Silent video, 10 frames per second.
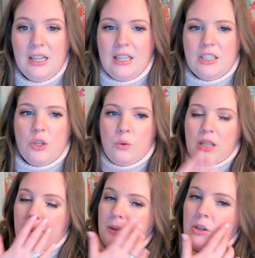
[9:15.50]
So
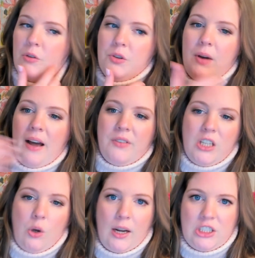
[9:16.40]
let me know if you have any
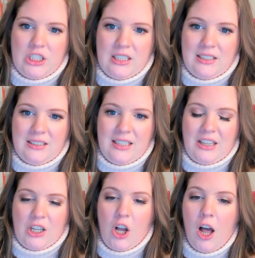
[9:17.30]
questions in
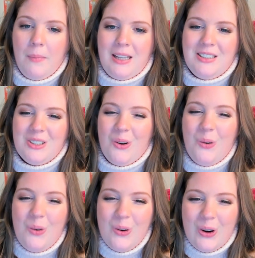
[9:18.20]
the comments
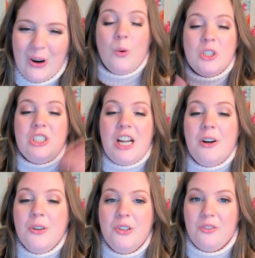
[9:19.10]
or
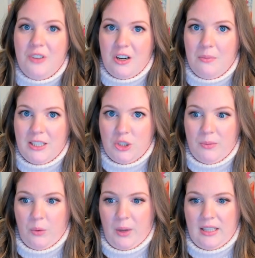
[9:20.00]
share your funnel
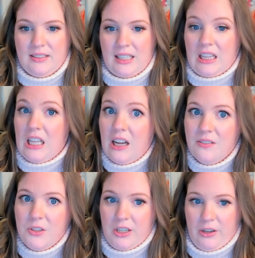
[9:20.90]
measurement wins. I'd
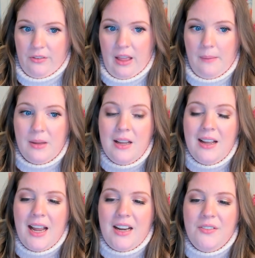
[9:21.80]
love to hear them.
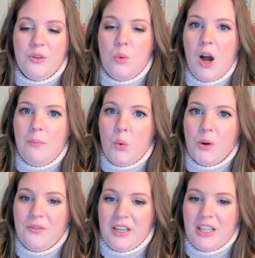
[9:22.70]
And if you want
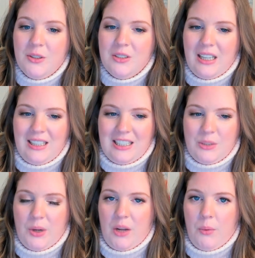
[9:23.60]
more videos like this
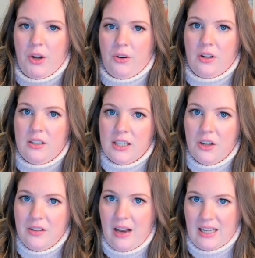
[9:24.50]
one, I want you to click
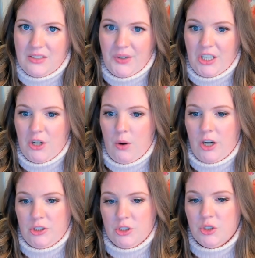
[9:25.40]
on the next video
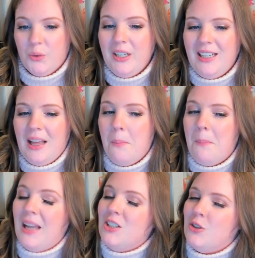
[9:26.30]
on your screen and
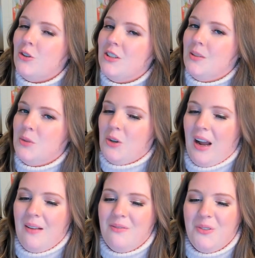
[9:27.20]
make sure to
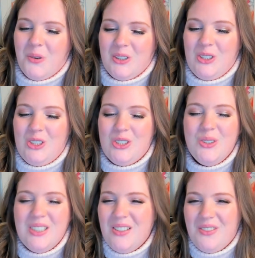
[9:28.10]
subscribe for
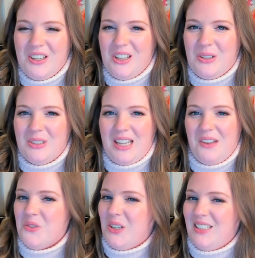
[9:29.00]
juicy videos every